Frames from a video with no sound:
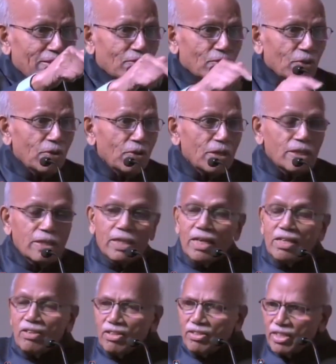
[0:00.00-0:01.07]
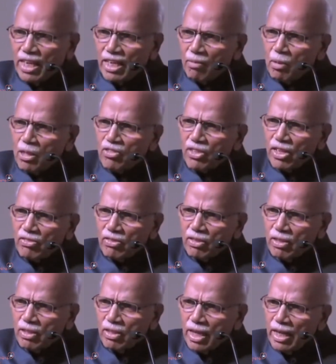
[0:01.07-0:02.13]
So that is a terrible
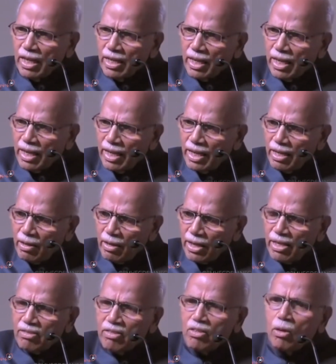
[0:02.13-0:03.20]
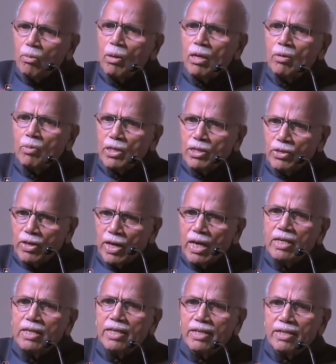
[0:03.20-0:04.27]
stress. Telling a lie raises your blood pressure, your
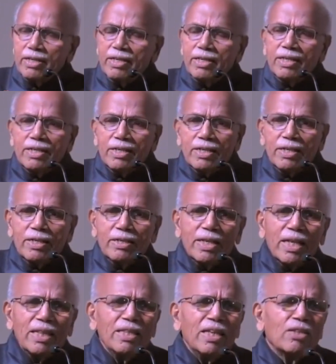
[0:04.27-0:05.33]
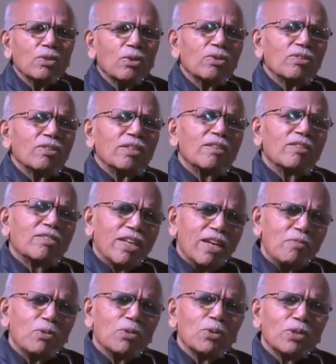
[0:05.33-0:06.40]
heart rate. Tell the truth. It's the
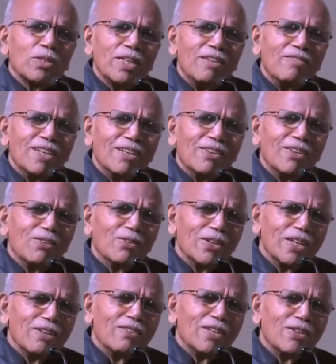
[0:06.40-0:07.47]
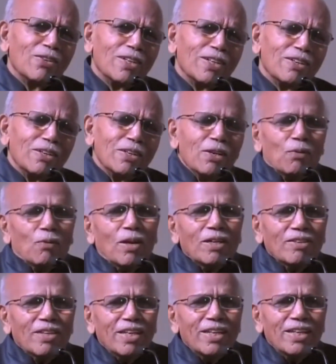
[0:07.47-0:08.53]
same truth anyway, wherever you are. What
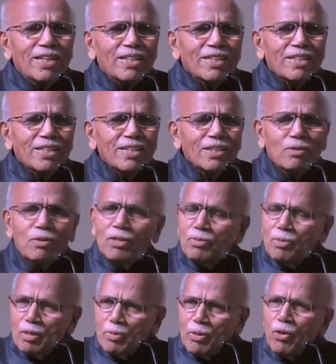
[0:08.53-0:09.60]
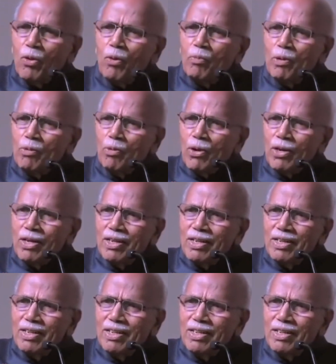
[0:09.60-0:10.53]
is there in it? Yours must be an open book.